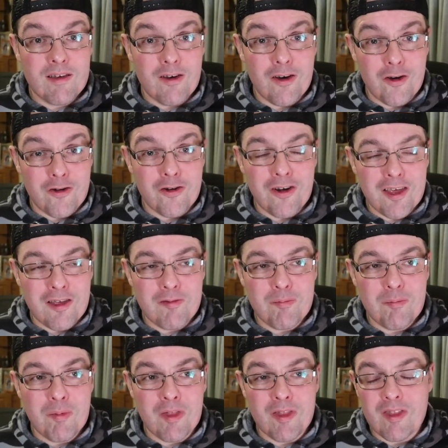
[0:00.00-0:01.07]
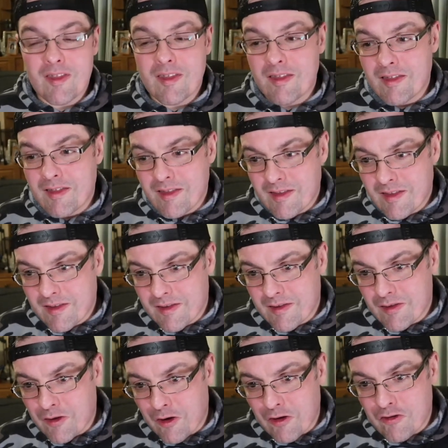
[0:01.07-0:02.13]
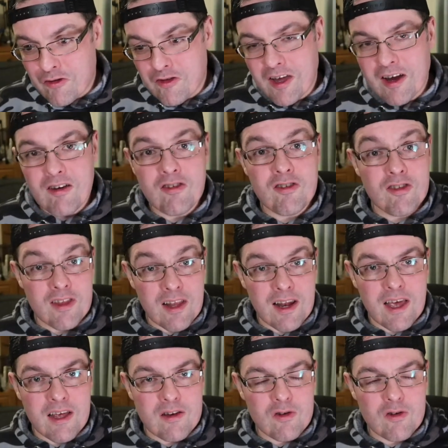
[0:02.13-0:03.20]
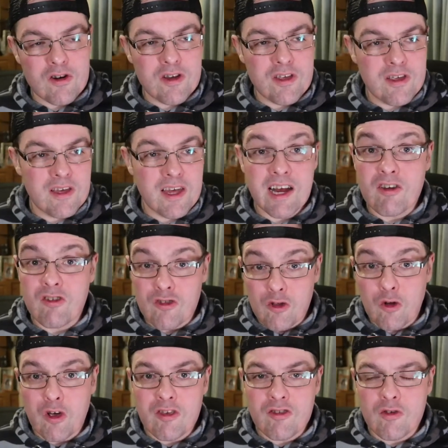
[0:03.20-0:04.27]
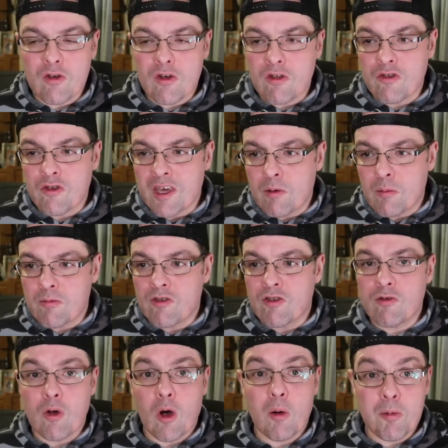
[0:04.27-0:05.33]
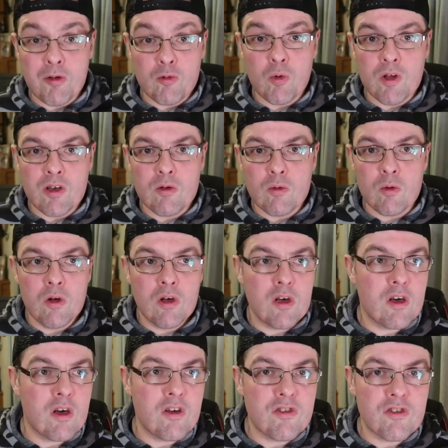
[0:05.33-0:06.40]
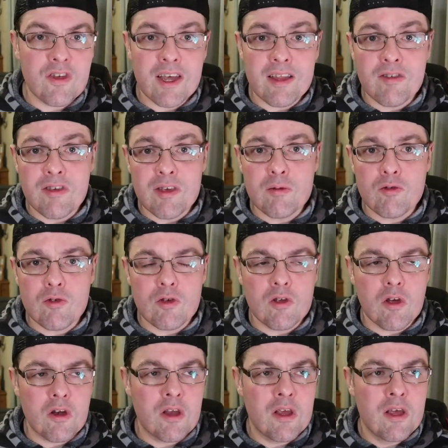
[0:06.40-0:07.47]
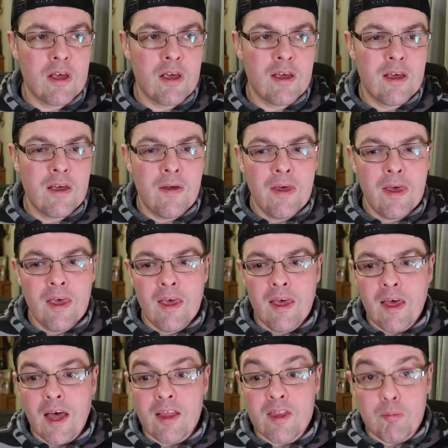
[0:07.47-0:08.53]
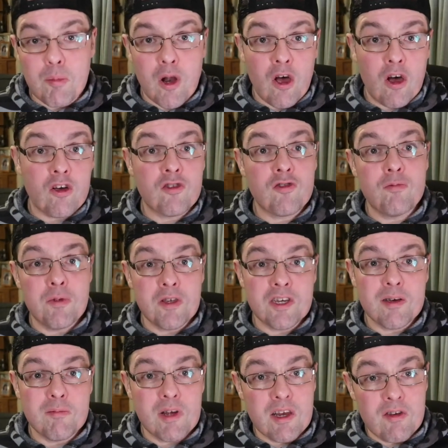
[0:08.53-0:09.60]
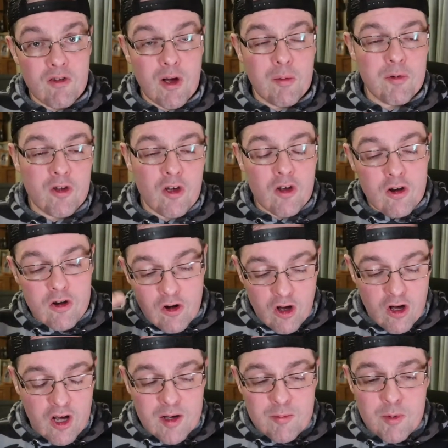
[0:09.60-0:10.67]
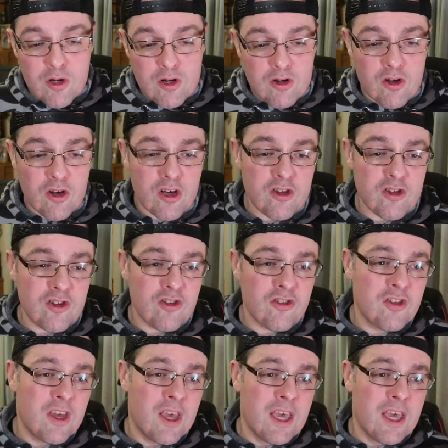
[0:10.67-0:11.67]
underneath him. Downstairs, the landlord hears a noise going on, so he opens up his window outside to see what's going on, and the blocks from the chimney drop down and knock him unconscious.